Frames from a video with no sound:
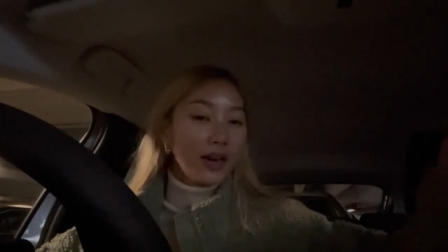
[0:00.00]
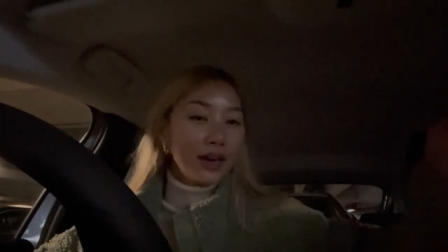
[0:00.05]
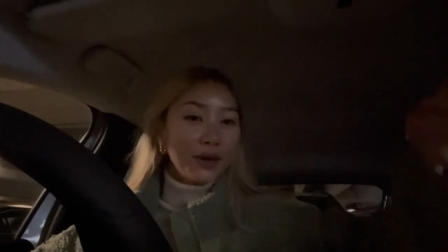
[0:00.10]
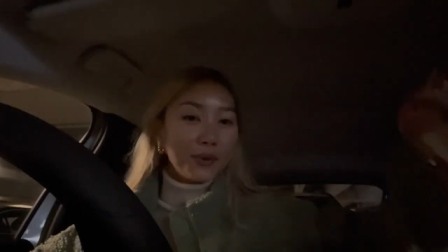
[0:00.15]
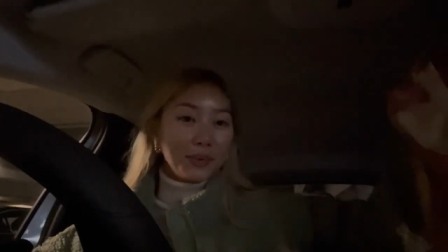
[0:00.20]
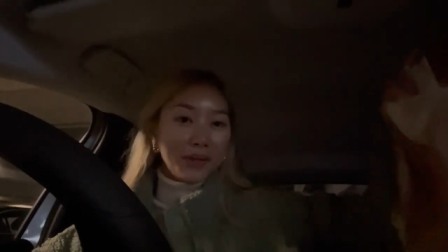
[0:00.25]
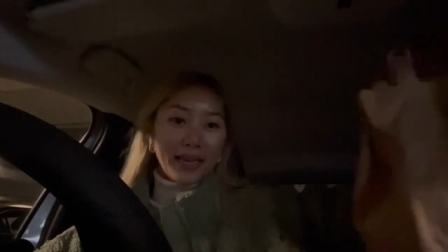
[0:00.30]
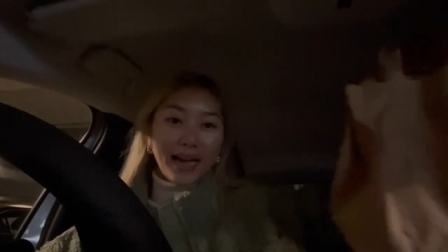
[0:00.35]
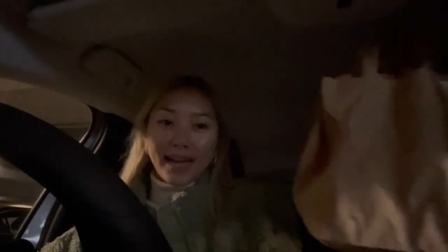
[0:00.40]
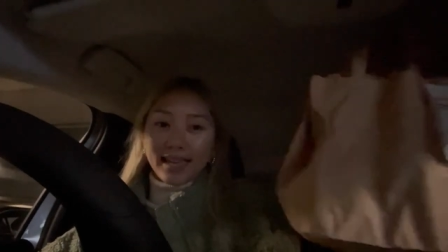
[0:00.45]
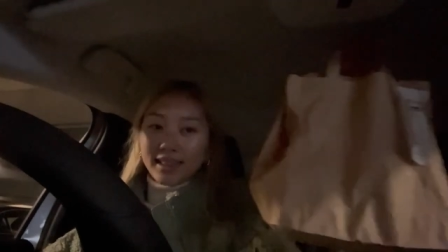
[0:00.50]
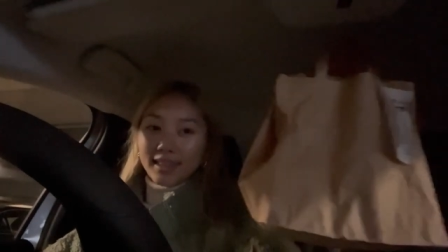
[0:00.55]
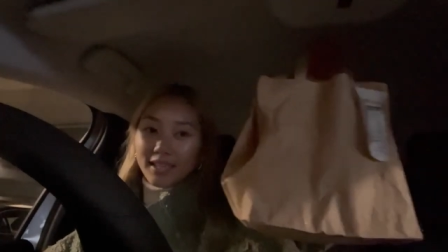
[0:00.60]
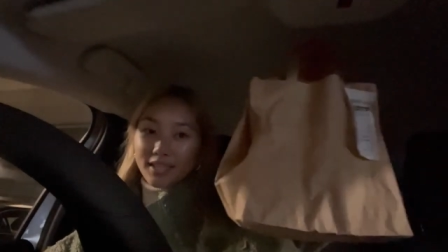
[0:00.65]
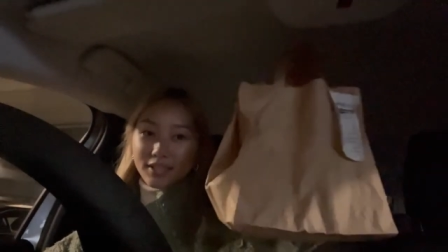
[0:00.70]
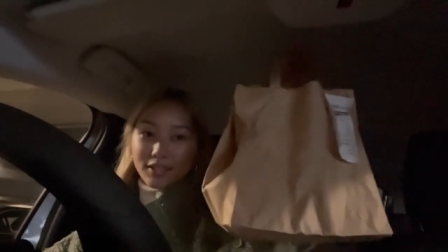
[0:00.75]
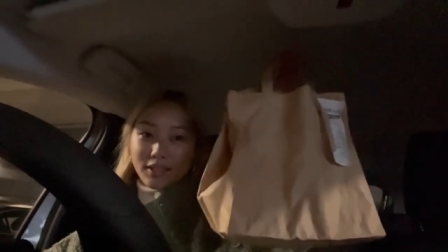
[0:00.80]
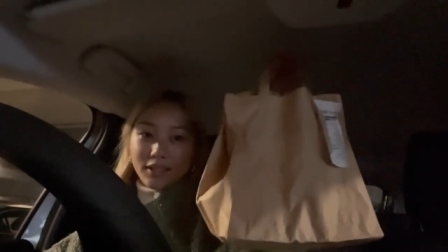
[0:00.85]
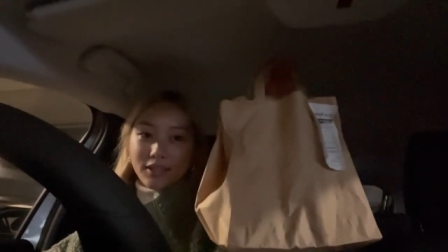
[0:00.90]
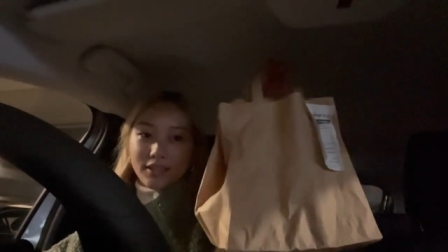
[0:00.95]
We got the
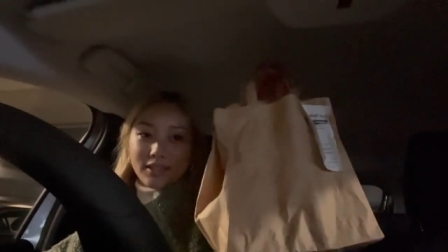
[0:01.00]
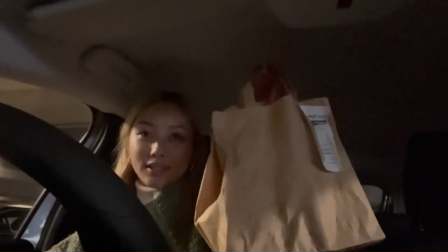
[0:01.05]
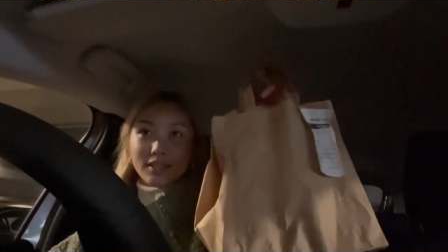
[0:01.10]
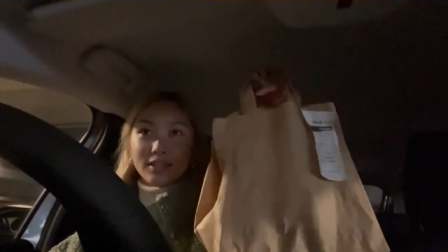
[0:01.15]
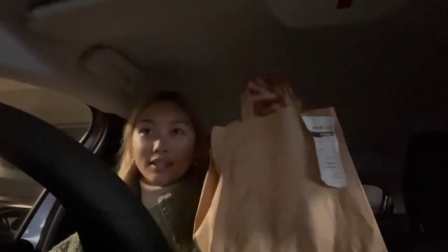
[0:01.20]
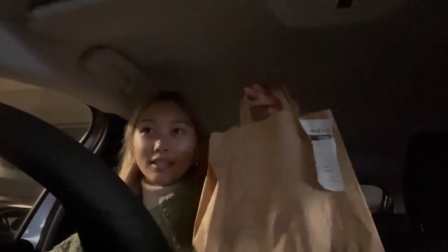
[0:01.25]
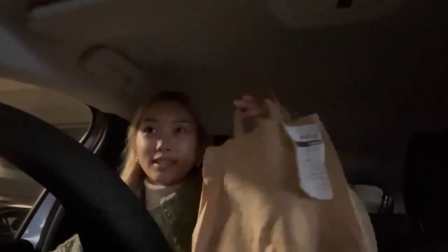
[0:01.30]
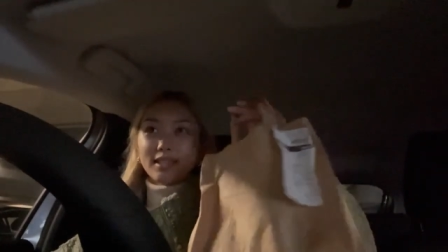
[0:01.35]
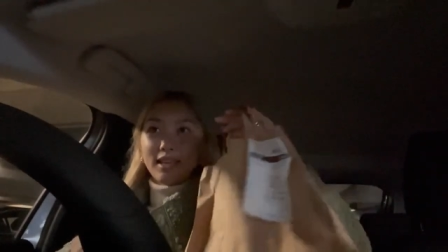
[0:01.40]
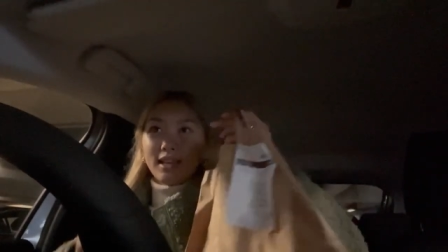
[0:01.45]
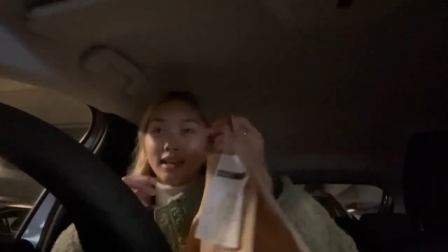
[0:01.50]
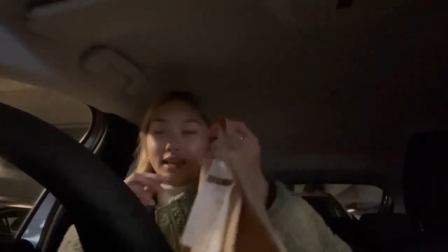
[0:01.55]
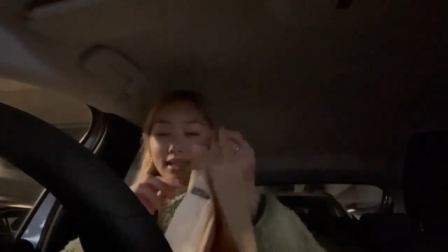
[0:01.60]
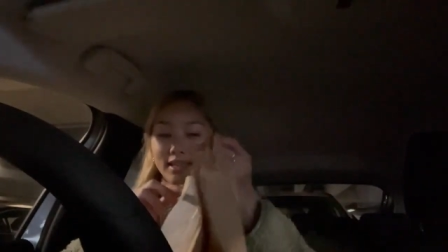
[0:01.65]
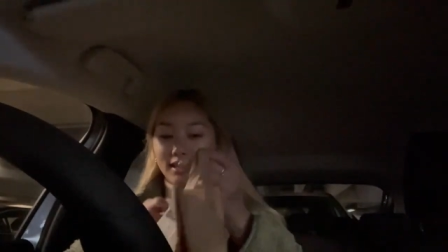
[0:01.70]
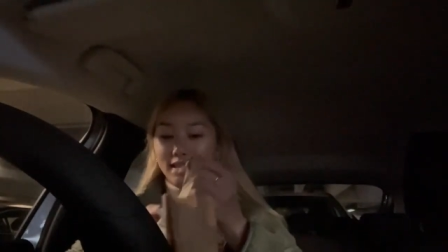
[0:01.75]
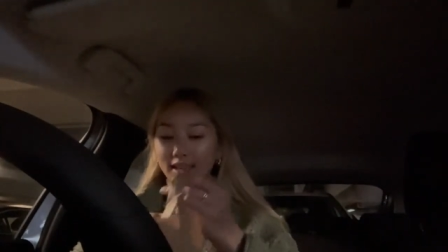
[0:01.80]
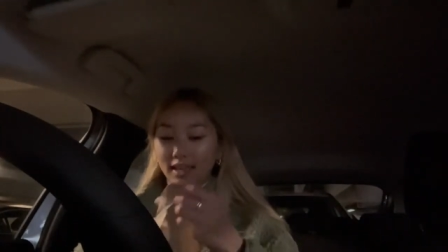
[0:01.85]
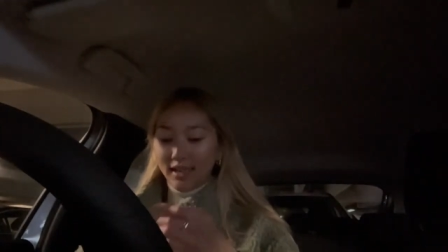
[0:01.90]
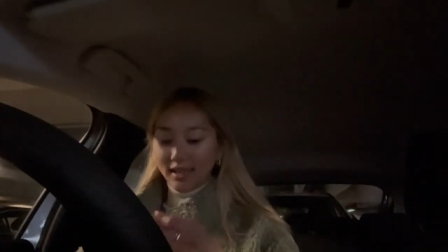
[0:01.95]
goods.
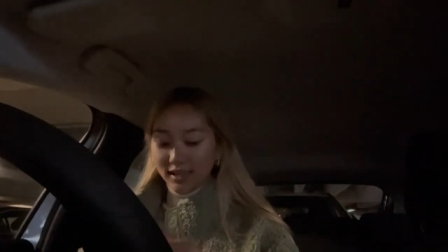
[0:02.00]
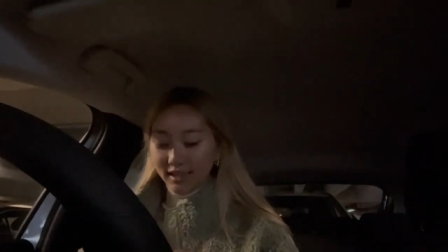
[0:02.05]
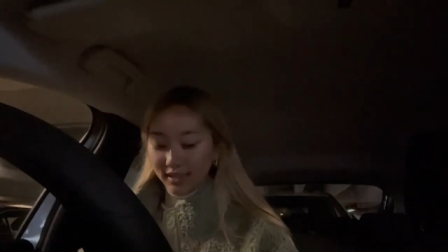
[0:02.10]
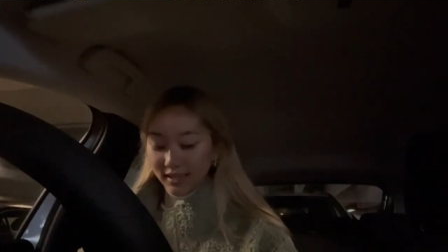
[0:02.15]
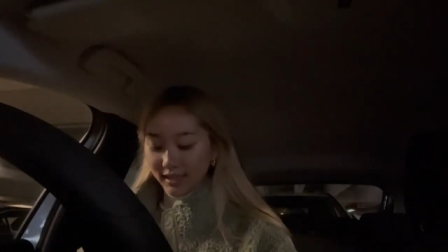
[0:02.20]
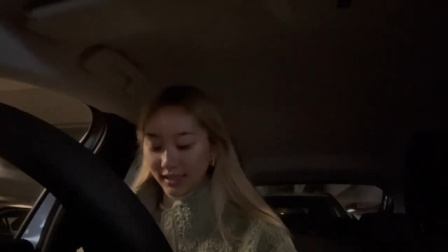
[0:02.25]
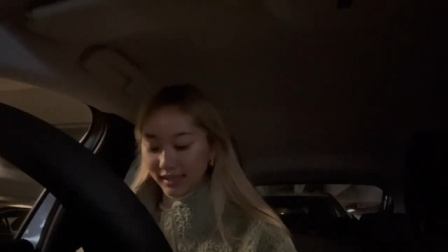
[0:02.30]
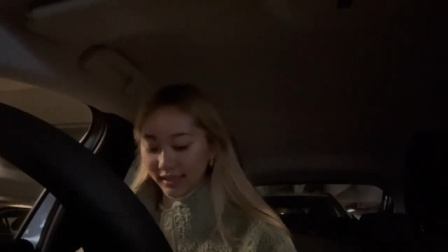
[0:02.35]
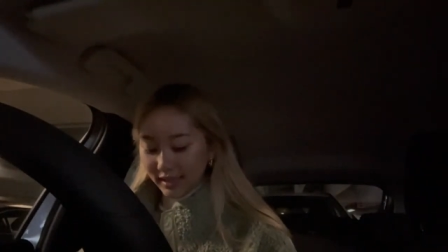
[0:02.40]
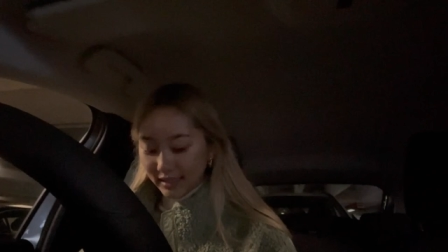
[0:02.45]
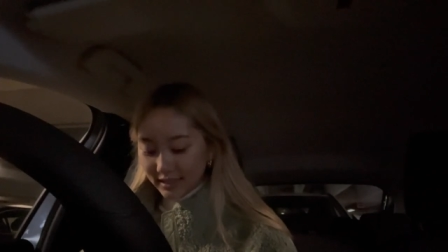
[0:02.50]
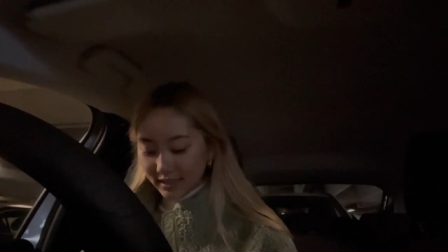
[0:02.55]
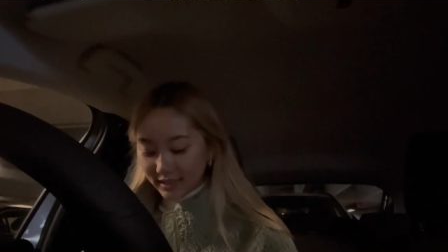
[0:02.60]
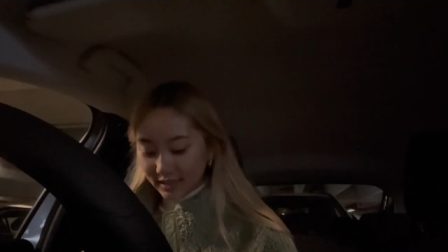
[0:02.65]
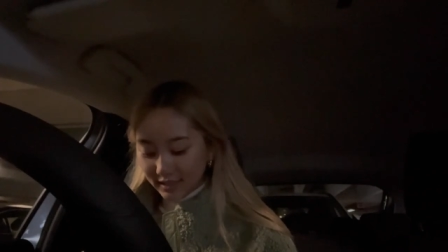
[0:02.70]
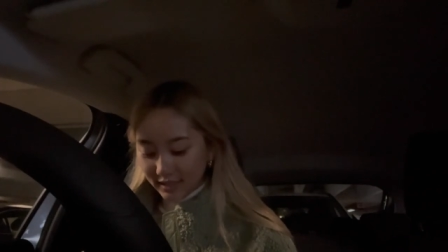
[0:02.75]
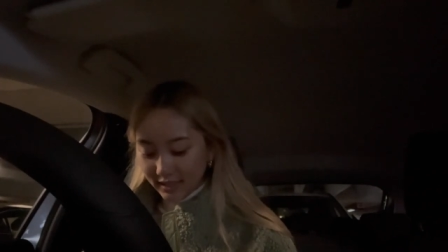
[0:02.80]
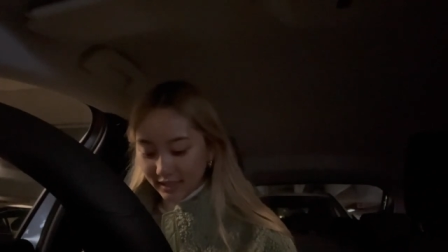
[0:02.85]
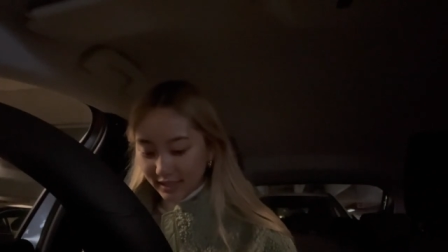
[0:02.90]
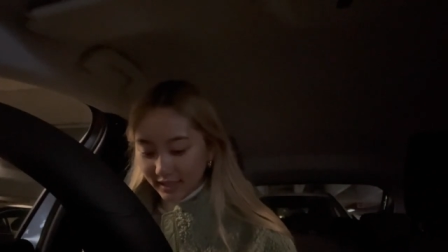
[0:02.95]
Let's
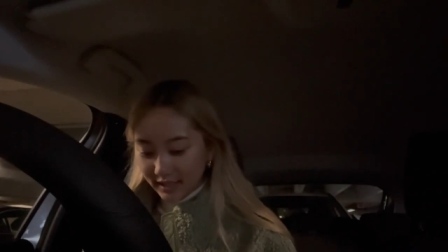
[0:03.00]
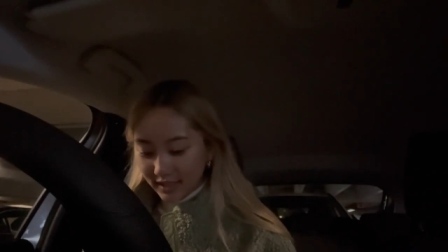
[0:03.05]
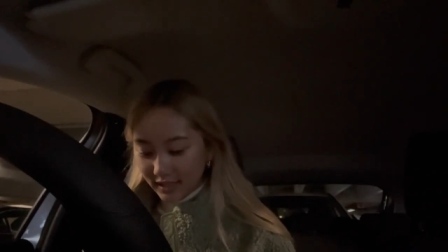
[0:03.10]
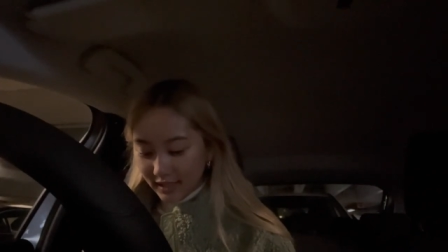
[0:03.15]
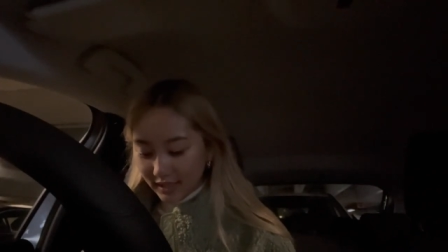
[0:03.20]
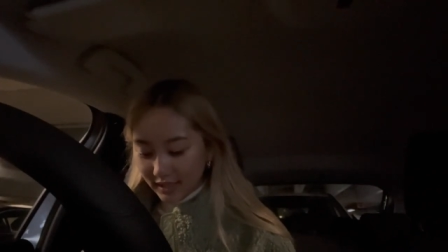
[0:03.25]
see.